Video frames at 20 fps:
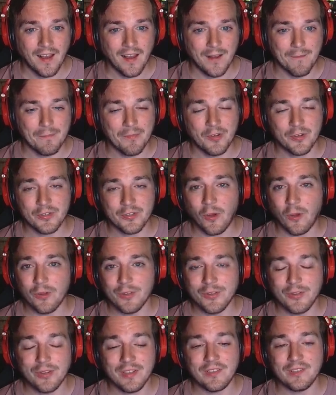There's also
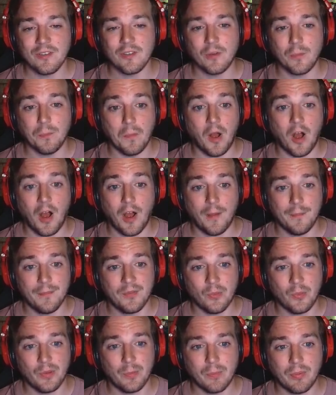these little mobs
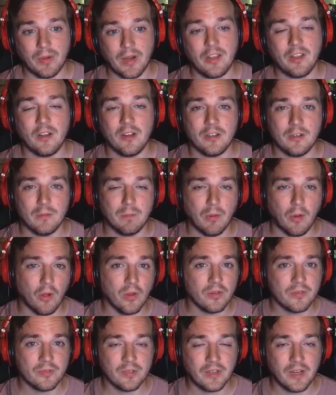with bright colored balls
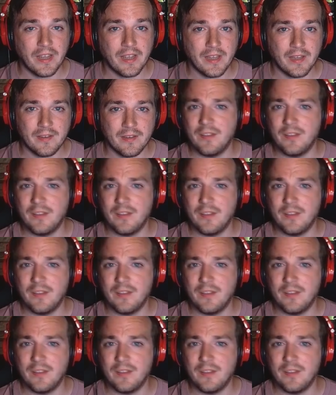for a head.